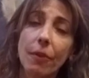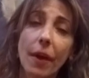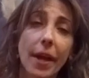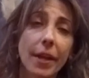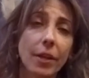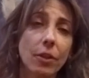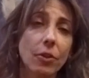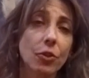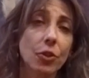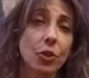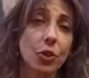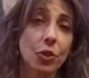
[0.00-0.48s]

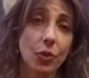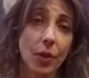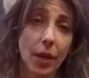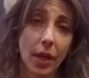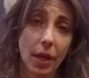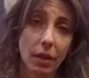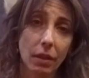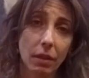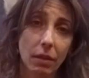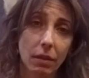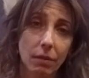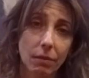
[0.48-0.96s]
your
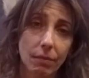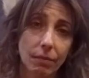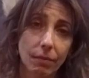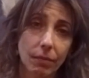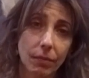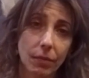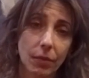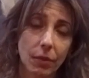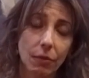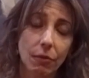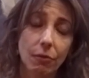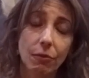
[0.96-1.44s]
strength.
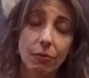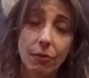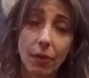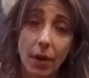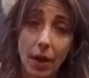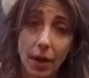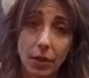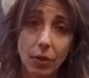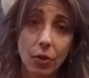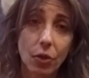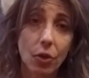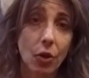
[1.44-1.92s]

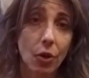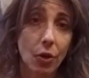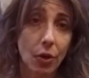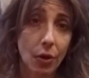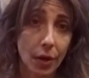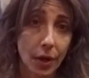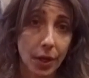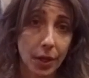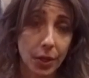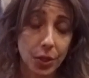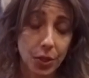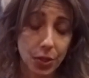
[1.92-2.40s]
Find your
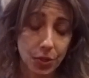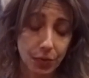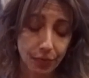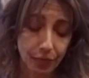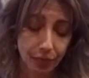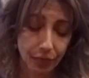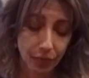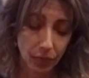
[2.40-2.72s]
courage.